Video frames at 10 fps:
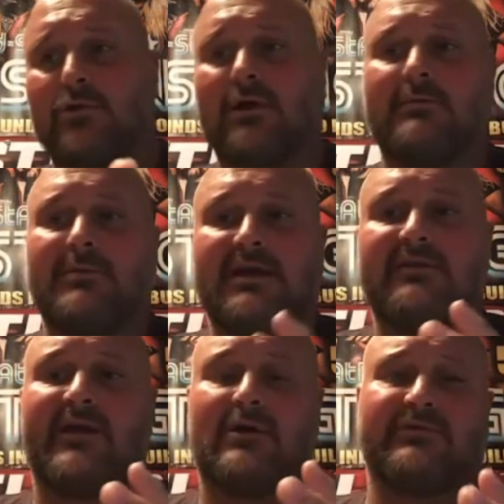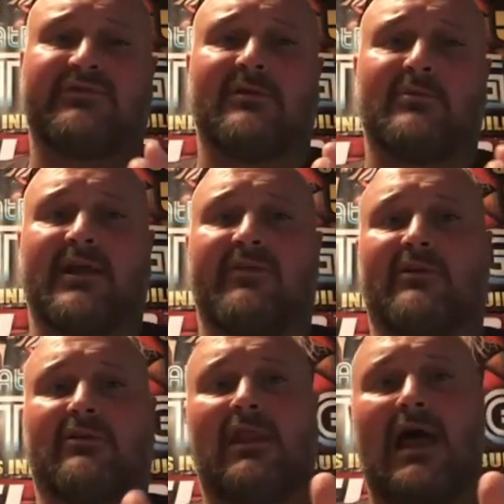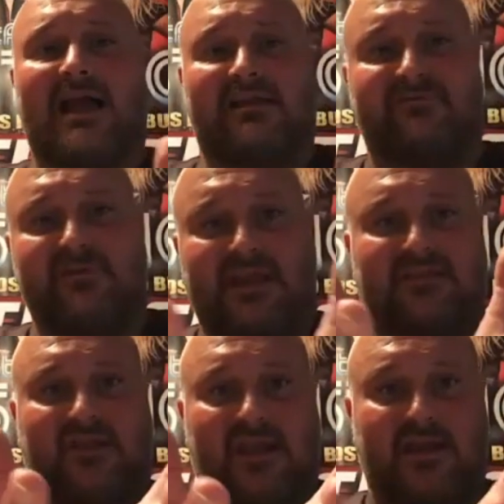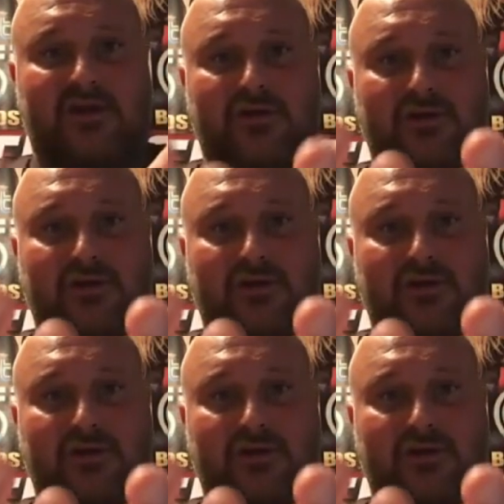going to be in there with someone, and their life is in